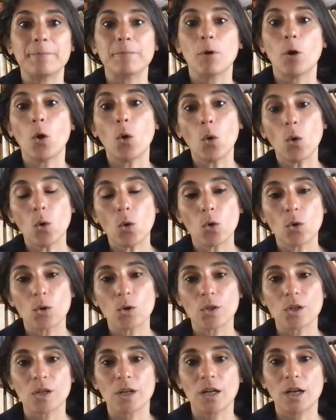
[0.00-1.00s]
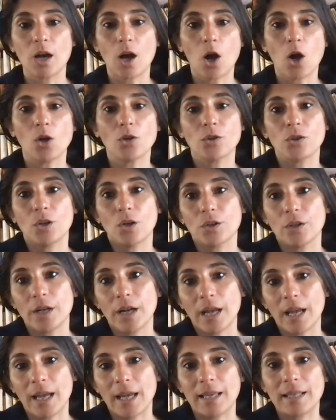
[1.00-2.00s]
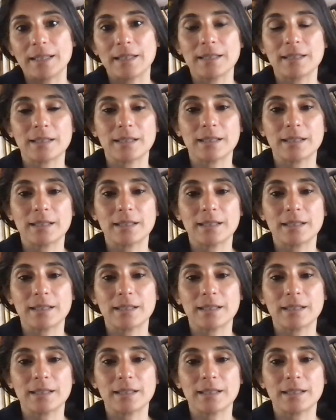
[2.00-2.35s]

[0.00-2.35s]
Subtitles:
Or, on the other hand,